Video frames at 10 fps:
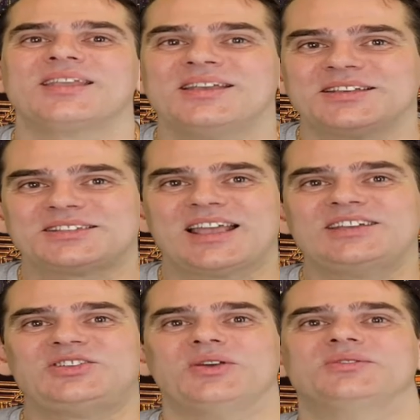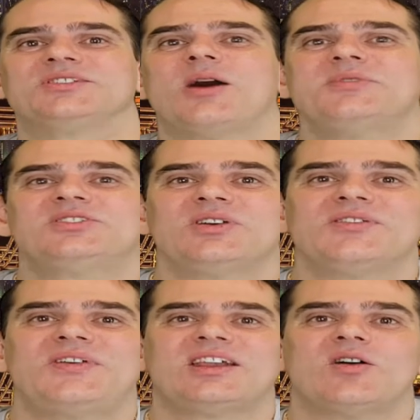Stay tuned, I'll be doing a
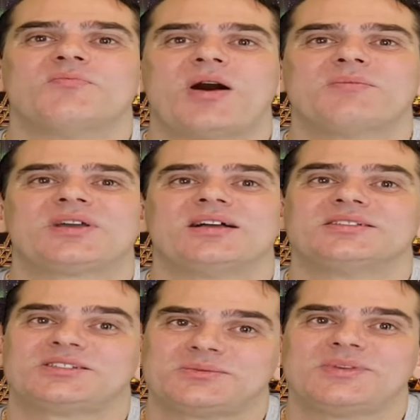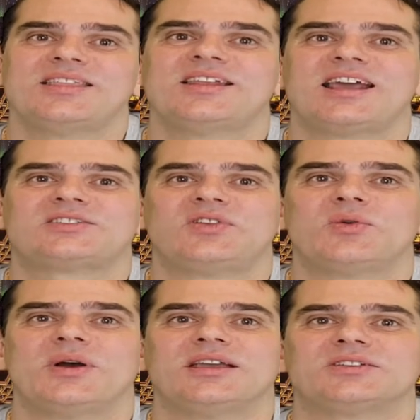video on bum guns in the next few
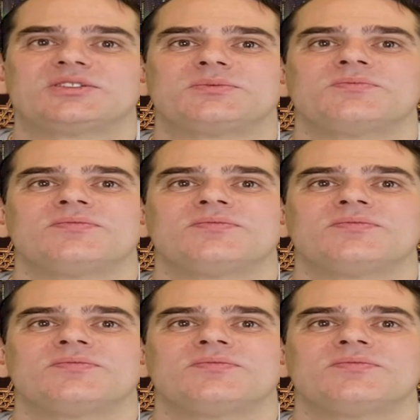weeks.